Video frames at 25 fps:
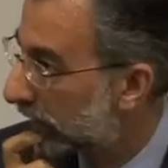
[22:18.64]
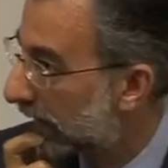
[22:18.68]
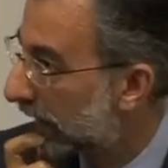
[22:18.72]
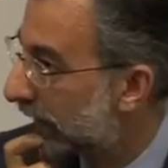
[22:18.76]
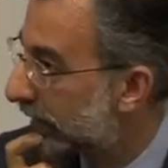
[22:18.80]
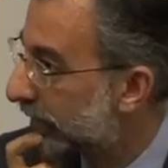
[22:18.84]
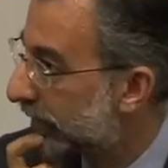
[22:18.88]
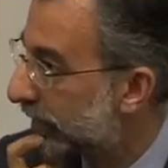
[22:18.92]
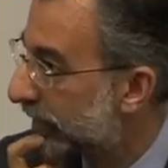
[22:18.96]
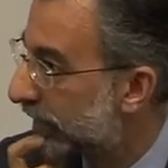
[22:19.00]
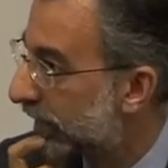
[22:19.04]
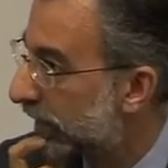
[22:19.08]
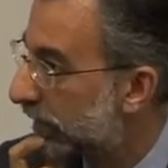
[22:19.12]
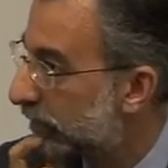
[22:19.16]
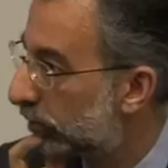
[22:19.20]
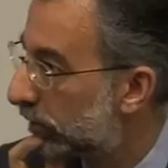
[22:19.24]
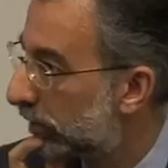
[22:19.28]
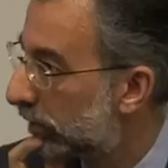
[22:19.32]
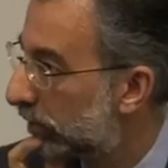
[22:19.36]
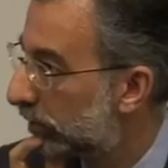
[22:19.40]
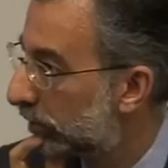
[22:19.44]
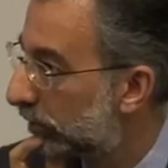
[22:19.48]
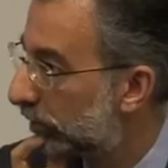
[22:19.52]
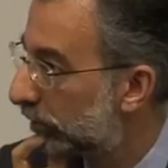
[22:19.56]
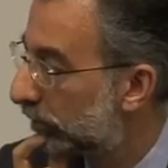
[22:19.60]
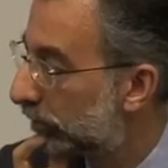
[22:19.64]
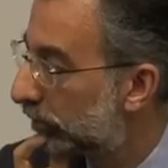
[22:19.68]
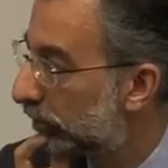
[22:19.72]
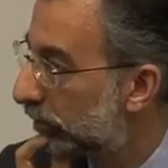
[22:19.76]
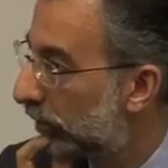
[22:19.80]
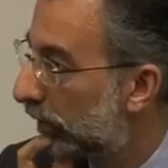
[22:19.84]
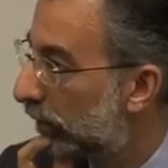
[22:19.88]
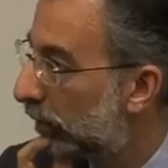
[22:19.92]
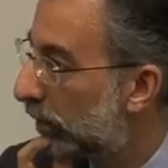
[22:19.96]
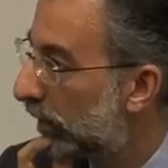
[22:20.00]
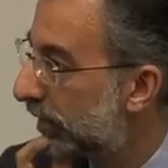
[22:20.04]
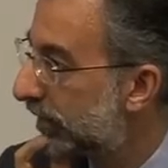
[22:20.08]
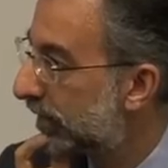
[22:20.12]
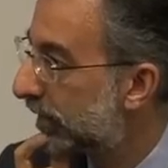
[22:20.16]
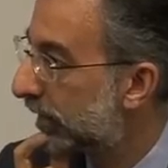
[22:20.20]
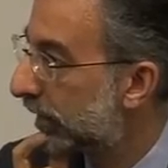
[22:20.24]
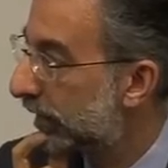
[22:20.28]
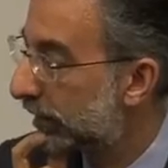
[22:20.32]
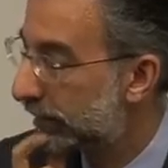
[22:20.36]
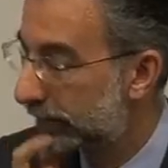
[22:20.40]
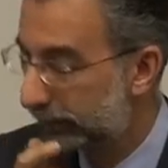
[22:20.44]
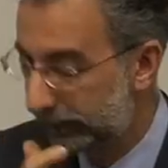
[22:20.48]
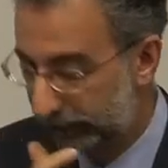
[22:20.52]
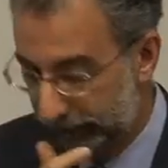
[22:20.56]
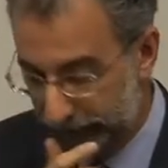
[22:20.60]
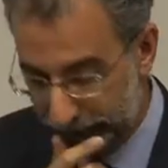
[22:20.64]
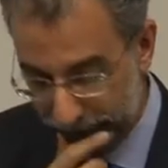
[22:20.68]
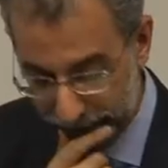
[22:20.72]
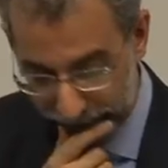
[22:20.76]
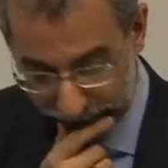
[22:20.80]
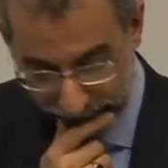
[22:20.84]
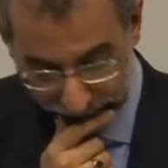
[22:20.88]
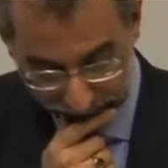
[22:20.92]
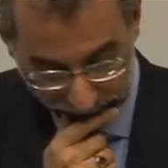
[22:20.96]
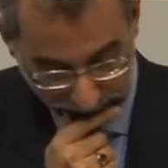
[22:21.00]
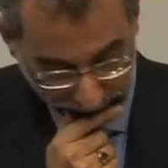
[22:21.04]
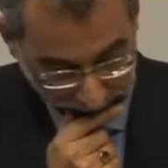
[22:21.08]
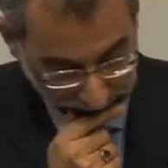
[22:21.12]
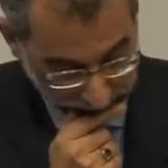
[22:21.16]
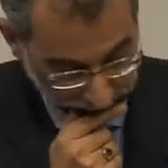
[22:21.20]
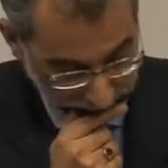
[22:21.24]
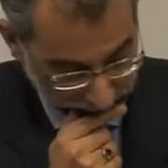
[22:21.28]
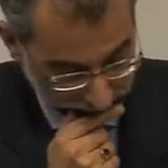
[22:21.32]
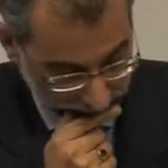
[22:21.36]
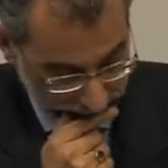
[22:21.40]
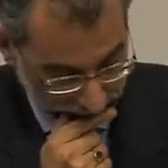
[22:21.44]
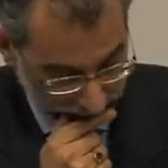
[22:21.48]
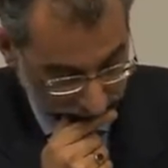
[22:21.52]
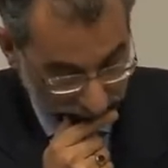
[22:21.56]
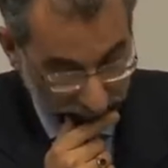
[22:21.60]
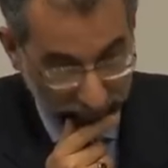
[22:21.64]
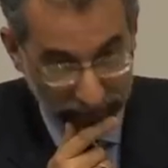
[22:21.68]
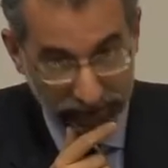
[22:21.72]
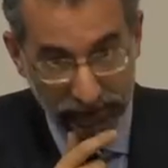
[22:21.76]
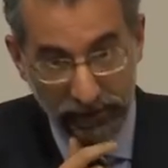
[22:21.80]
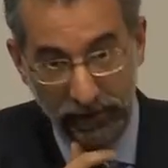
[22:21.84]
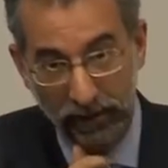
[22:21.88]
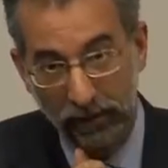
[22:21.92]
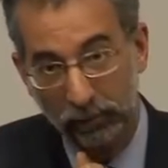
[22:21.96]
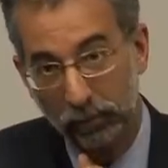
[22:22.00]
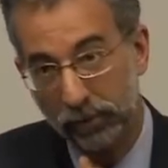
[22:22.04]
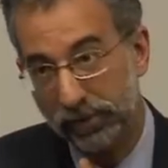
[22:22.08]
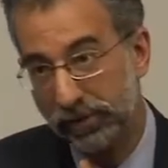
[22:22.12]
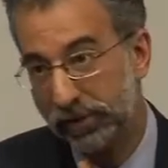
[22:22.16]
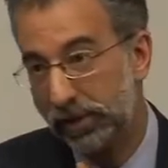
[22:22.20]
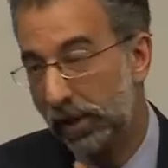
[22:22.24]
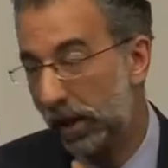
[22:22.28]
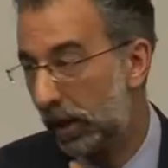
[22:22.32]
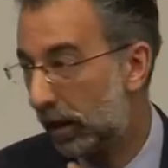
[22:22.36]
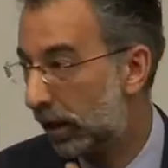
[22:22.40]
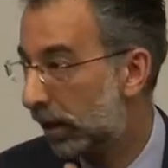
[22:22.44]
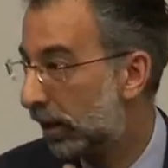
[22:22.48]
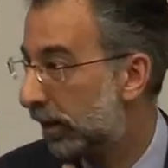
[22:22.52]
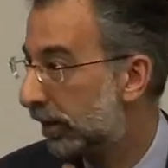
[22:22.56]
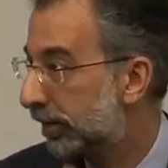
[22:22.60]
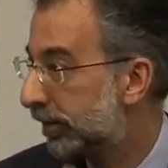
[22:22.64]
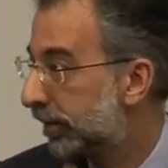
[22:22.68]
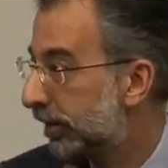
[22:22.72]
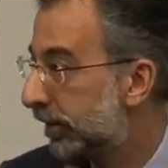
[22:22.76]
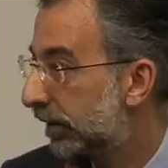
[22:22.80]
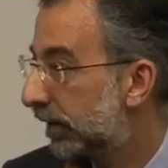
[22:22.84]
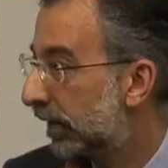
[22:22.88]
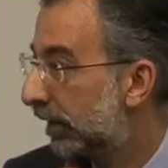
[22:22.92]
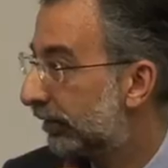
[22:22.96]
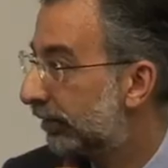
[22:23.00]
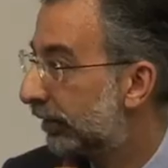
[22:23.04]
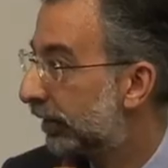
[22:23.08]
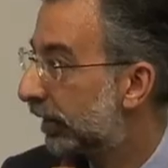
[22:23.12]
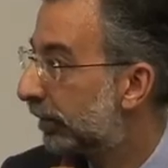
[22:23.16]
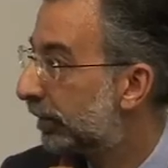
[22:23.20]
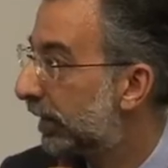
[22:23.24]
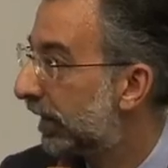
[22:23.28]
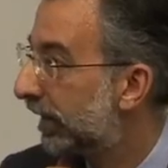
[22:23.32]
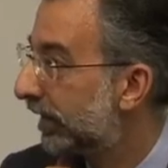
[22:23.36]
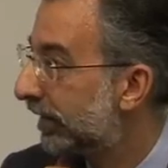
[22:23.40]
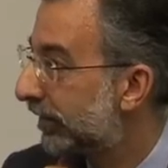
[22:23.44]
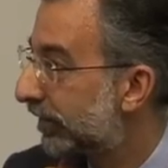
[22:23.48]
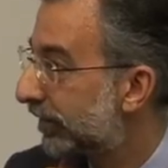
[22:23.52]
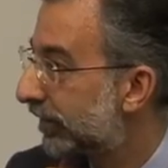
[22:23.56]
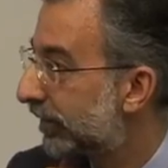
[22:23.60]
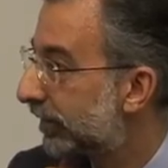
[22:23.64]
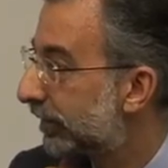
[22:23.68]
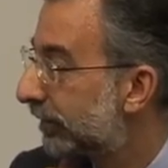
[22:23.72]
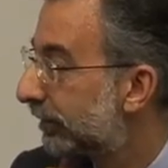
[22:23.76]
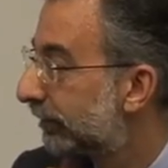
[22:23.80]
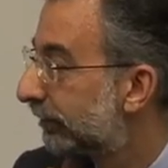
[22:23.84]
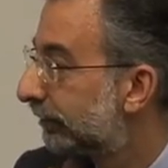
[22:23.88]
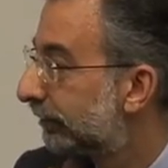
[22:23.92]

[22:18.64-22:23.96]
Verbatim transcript: counsel said, well, what was it? And I said, I wasn't hard enough on the police.